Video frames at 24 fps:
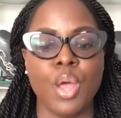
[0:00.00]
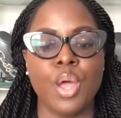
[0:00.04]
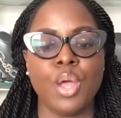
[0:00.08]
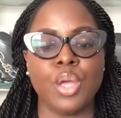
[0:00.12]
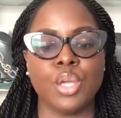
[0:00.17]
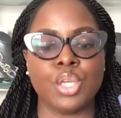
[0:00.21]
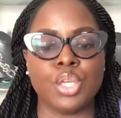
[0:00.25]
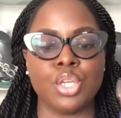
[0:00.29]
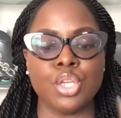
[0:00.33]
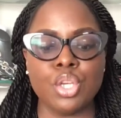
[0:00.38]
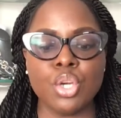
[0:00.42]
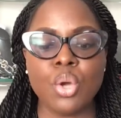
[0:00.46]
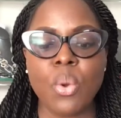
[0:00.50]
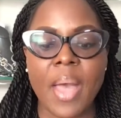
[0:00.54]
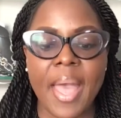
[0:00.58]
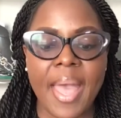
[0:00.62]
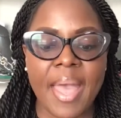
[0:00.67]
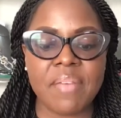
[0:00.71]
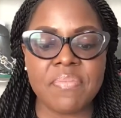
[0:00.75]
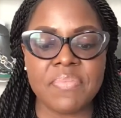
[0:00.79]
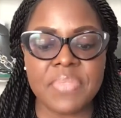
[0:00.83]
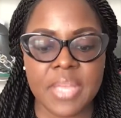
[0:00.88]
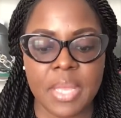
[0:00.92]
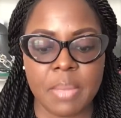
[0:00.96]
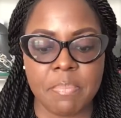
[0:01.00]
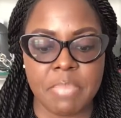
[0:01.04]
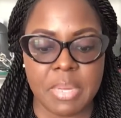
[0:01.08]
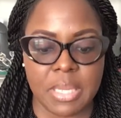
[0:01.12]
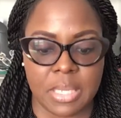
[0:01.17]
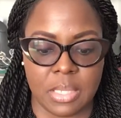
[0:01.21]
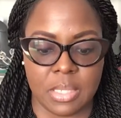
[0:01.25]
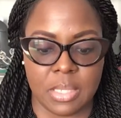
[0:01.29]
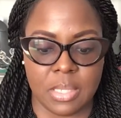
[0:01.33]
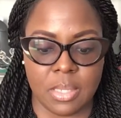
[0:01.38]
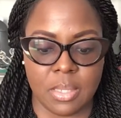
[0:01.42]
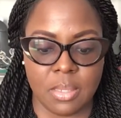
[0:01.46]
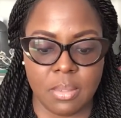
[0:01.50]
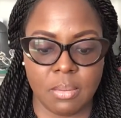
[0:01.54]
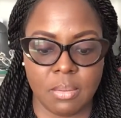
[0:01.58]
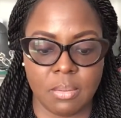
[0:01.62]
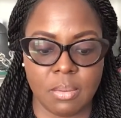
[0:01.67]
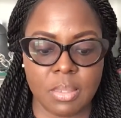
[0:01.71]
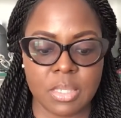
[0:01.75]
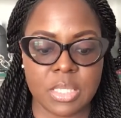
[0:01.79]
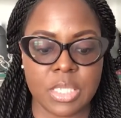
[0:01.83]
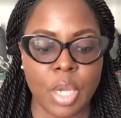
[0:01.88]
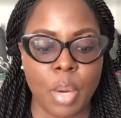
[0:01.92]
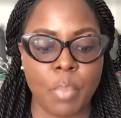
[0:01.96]
you have the ability
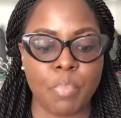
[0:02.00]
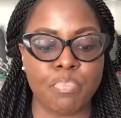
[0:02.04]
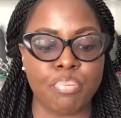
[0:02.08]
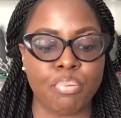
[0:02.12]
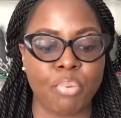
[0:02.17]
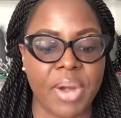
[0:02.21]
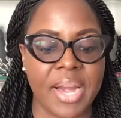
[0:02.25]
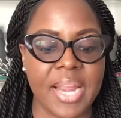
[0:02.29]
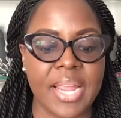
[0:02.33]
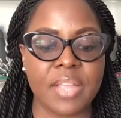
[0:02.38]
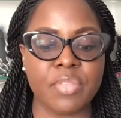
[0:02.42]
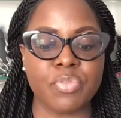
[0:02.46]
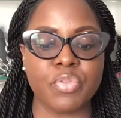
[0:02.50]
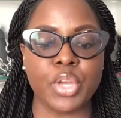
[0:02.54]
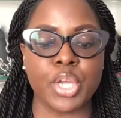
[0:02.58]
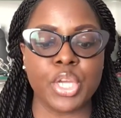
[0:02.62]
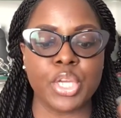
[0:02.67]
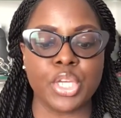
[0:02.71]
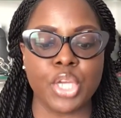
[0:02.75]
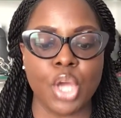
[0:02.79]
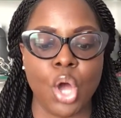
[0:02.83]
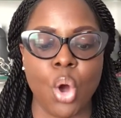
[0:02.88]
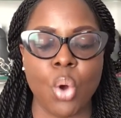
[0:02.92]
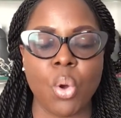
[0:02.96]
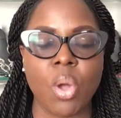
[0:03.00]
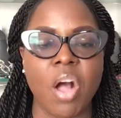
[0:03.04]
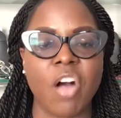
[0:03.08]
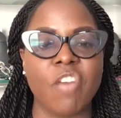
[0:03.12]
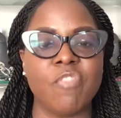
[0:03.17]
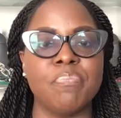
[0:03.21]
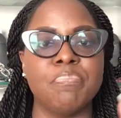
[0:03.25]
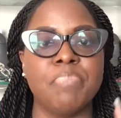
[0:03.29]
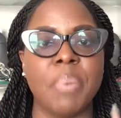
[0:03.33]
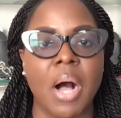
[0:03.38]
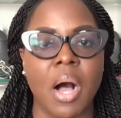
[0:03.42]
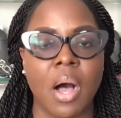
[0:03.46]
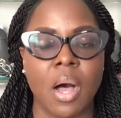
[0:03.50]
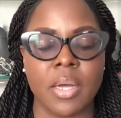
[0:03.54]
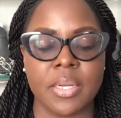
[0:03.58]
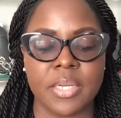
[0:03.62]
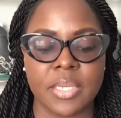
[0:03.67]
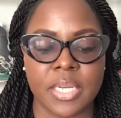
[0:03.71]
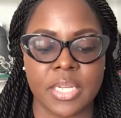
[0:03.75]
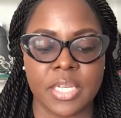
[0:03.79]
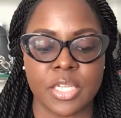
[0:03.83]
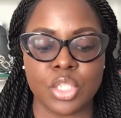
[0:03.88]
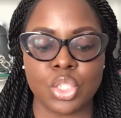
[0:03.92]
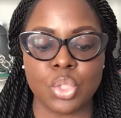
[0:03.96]
to break the yoke of
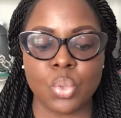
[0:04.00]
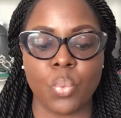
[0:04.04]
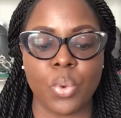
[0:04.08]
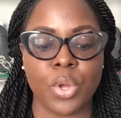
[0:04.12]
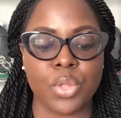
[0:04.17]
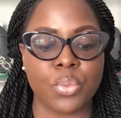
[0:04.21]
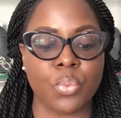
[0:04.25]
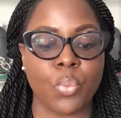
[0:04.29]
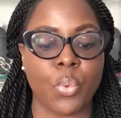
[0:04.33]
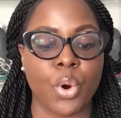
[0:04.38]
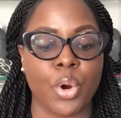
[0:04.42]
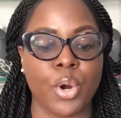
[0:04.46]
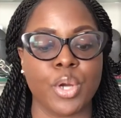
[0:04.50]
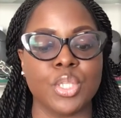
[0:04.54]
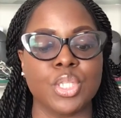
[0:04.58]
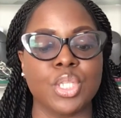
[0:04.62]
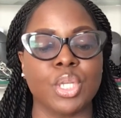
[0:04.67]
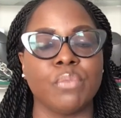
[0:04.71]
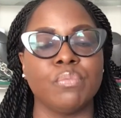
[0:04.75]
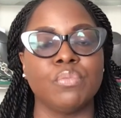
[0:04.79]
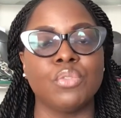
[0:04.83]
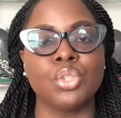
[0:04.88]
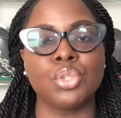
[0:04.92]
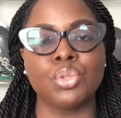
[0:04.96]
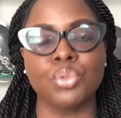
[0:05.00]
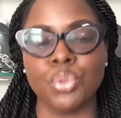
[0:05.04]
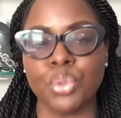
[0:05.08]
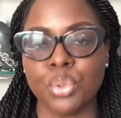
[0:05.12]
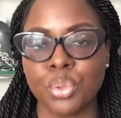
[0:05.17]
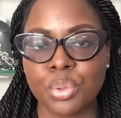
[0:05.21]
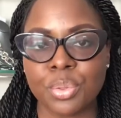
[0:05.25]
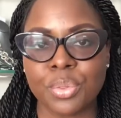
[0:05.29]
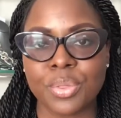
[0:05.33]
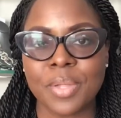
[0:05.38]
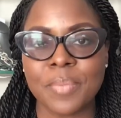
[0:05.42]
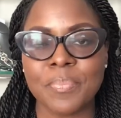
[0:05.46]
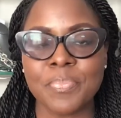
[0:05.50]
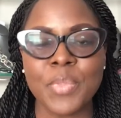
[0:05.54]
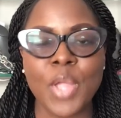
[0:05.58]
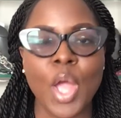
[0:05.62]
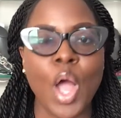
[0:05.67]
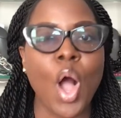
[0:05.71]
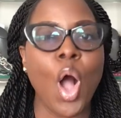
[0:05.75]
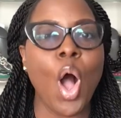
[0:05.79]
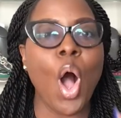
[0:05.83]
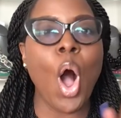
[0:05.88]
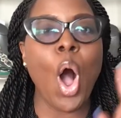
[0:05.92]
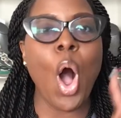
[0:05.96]
bondage with words of truth,
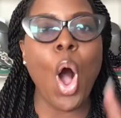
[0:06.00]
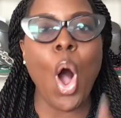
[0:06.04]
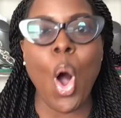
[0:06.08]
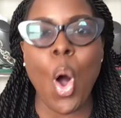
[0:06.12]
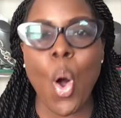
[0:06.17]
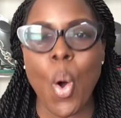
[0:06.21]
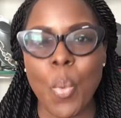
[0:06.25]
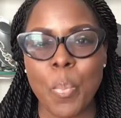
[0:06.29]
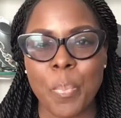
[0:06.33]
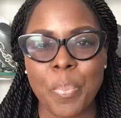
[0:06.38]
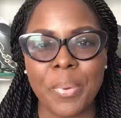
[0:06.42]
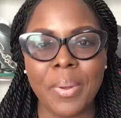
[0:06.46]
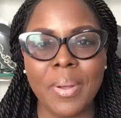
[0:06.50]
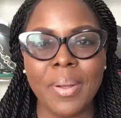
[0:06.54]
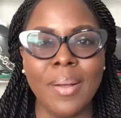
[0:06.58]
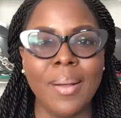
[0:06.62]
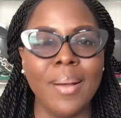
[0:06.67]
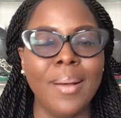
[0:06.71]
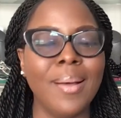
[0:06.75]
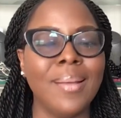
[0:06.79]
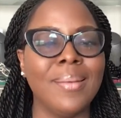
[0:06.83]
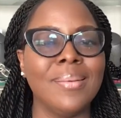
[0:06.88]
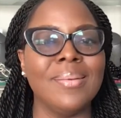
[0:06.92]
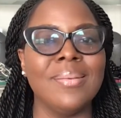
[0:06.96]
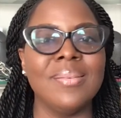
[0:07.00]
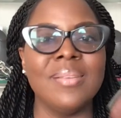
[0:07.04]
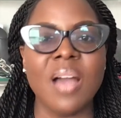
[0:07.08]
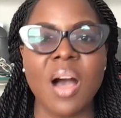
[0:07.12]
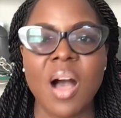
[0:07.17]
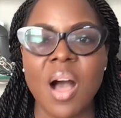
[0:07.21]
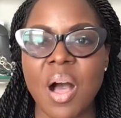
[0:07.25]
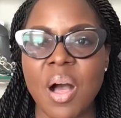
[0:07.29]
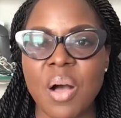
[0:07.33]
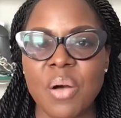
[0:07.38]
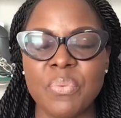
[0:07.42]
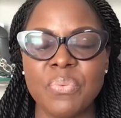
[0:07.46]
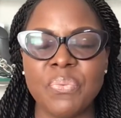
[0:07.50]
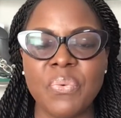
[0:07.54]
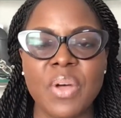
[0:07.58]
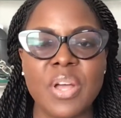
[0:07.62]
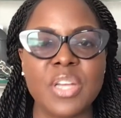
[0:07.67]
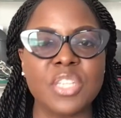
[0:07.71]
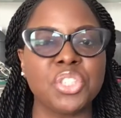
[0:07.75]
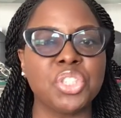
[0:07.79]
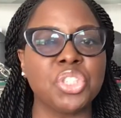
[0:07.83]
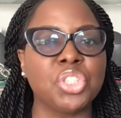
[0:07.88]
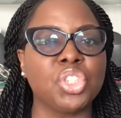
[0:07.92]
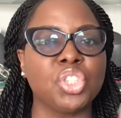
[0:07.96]
hope, love,
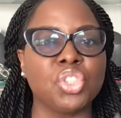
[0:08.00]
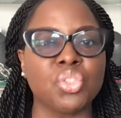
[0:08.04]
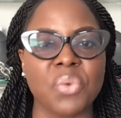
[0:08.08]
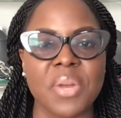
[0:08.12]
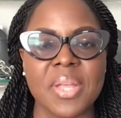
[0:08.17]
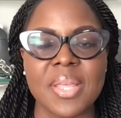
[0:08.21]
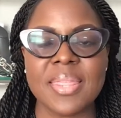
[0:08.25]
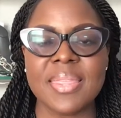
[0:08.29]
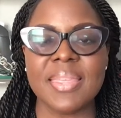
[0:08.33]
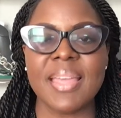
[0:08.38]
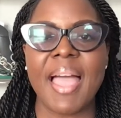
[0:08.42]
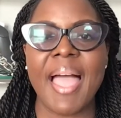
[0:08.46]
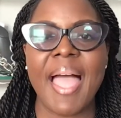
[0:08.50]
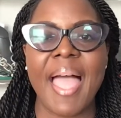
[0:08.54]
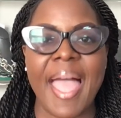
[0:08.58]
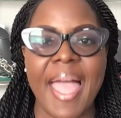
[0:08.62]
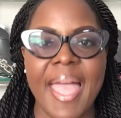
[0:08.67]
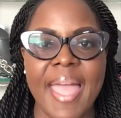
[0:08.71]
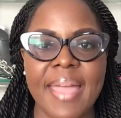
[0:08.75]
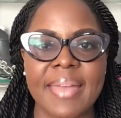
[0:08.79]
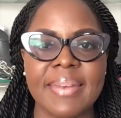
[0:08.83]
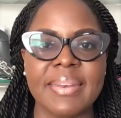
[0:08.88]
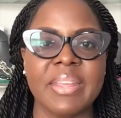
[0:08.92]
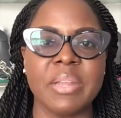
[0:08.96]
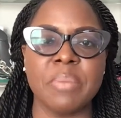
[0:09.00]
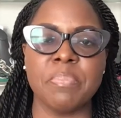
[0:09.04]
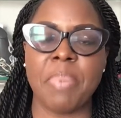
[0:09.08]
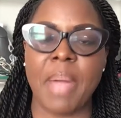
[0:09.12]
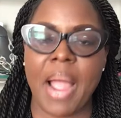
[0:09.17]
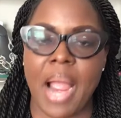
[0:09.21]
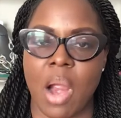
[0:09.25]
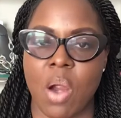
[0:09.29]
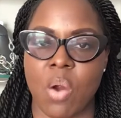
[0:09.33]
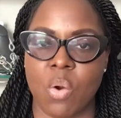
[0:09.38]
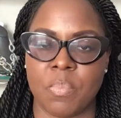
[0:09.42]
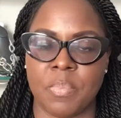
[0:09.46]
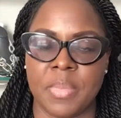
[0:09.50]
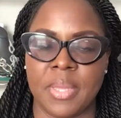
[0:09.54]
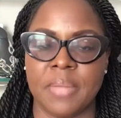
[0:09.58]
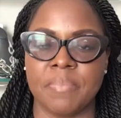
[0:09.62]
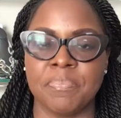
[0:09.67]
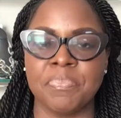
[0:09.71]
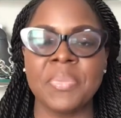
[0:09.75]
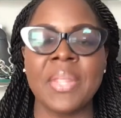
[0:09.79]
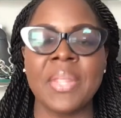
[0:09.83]
strength, and empowerment.